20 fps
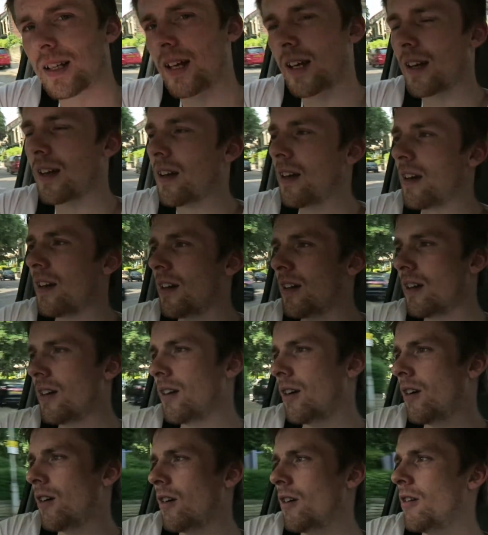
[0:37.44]
say.
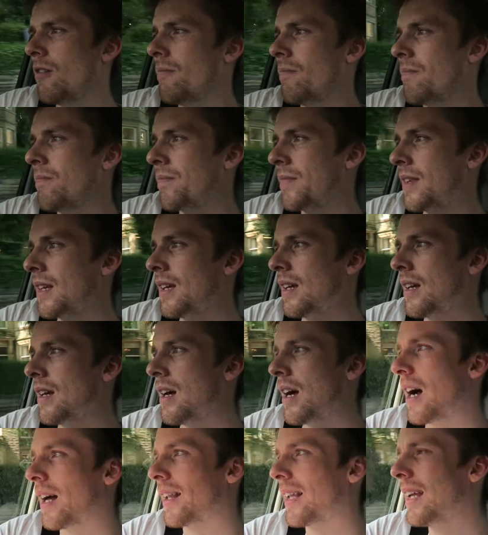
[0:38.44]

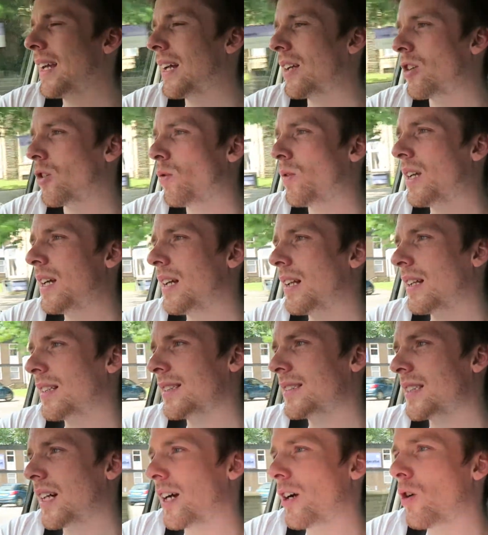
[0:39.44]
Um, I think I do need
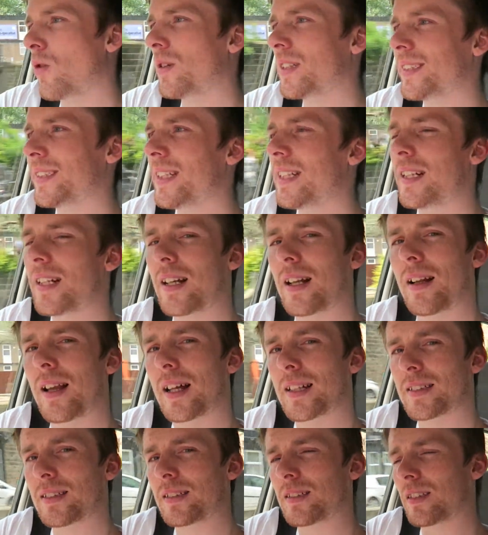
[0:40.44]
glasses. I always needed
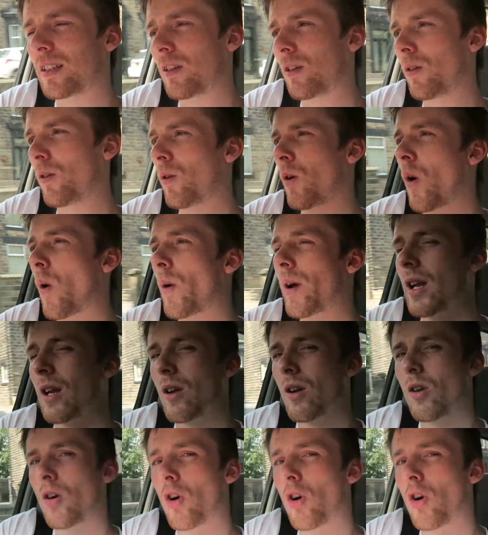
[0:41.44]
glasses growing